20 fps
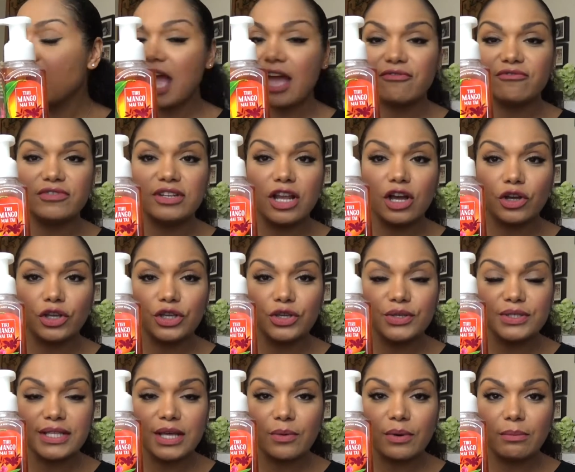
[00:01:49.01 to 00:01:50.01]
I have not
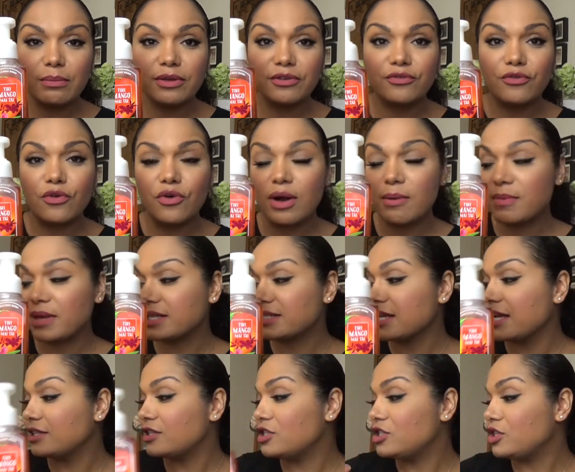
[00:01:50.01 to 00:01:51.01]
used that one before. I'm
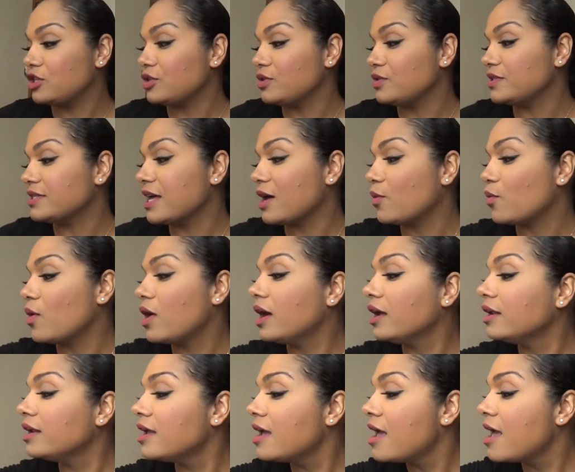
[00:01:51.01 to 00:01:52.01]
excited to use that
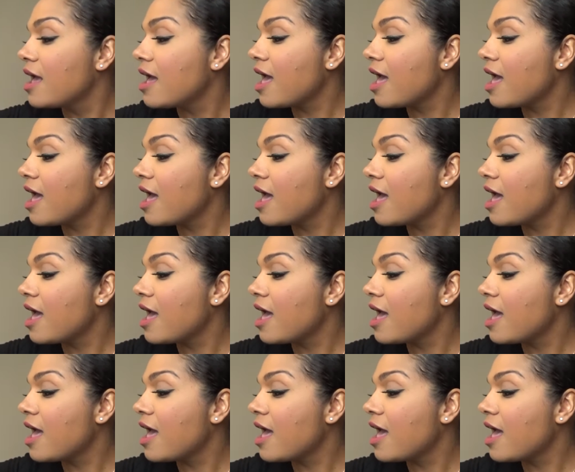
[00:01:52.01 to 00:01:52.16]
one.